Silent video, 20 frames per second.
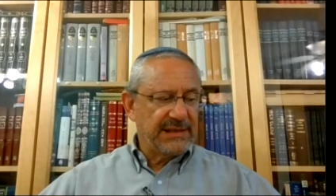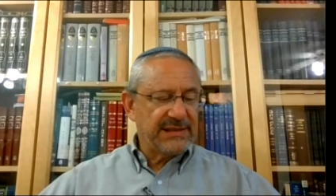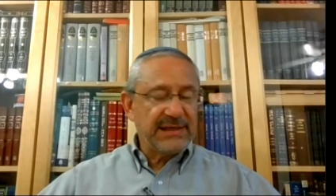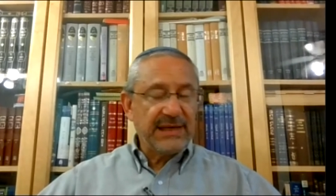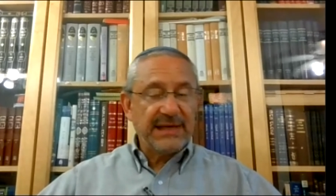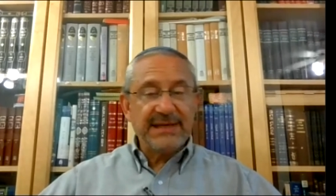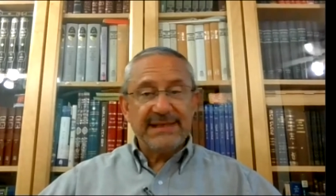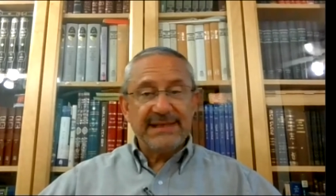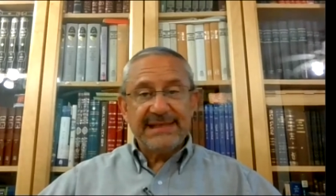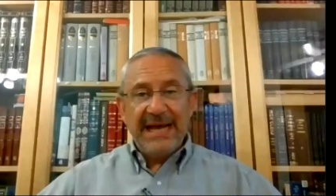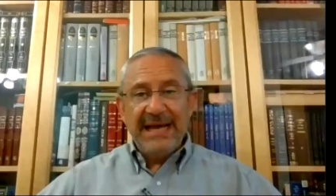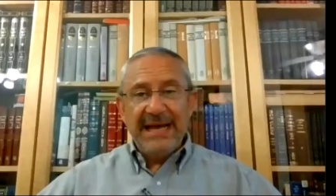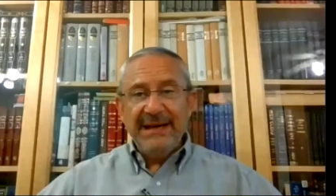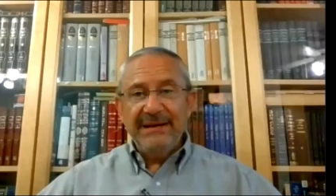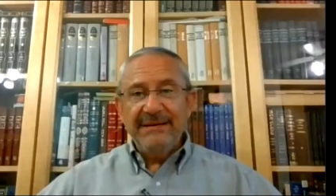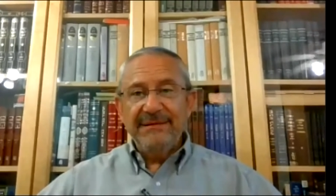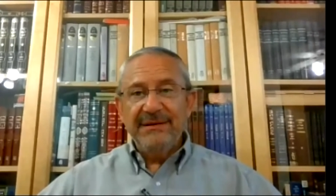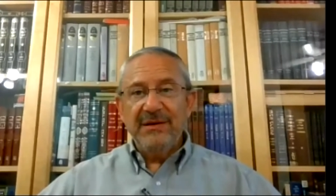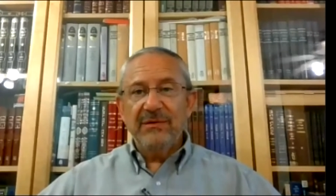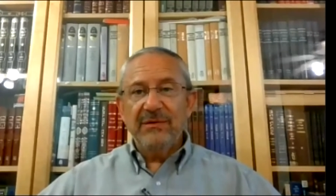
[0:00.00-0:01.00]
So I
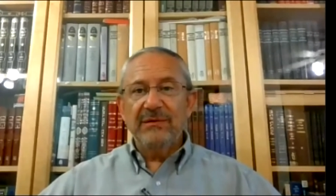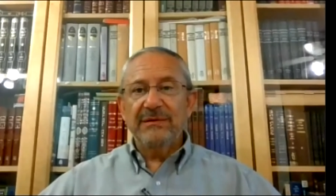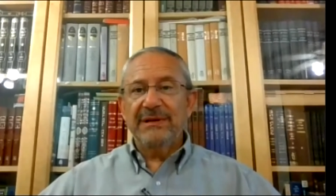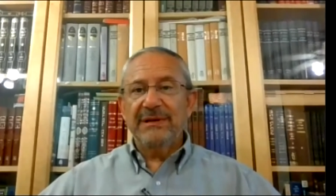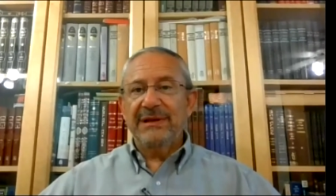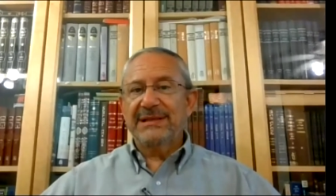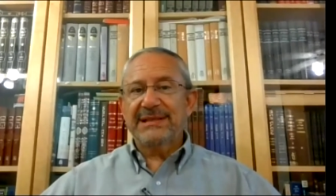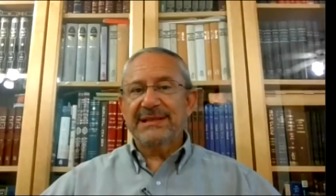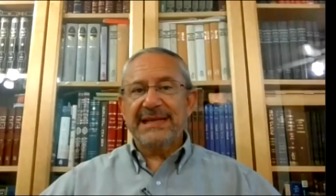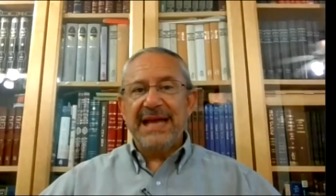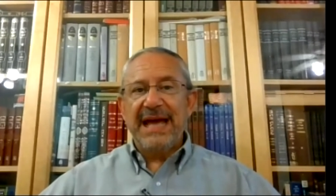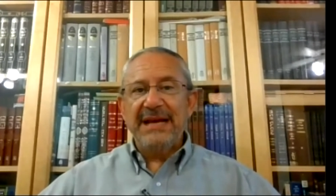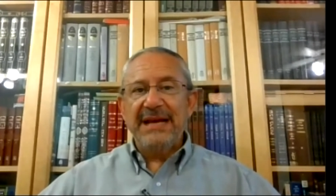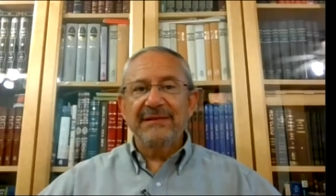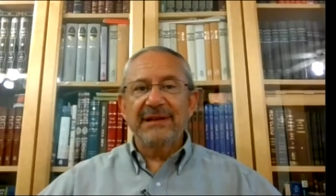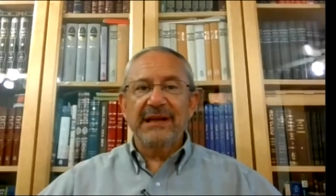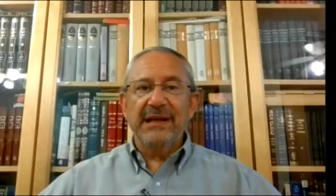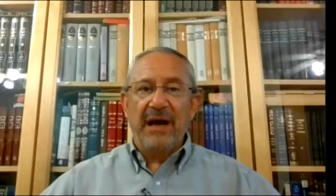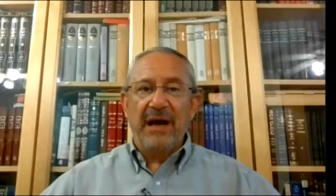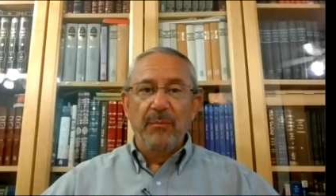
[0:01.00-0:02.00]
decided, it's
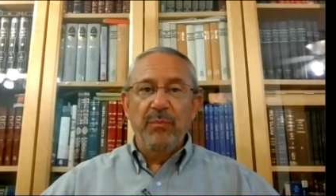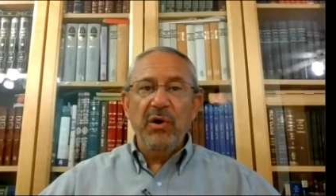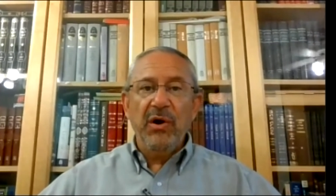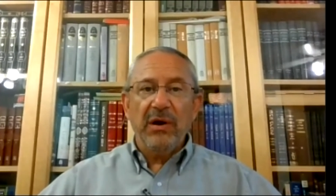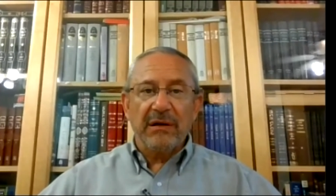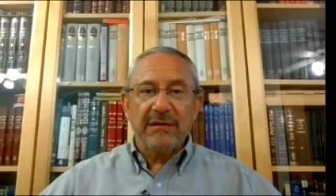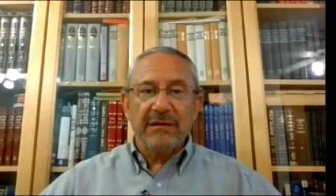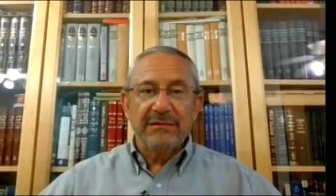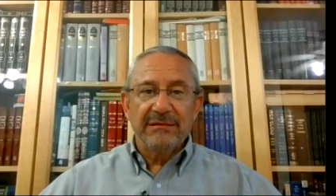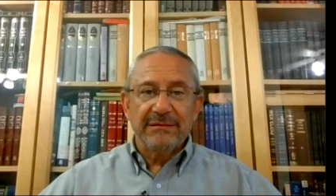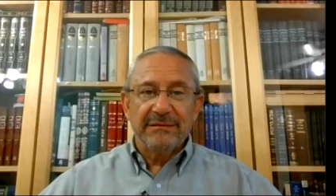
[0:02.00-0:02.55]
kind of like a book.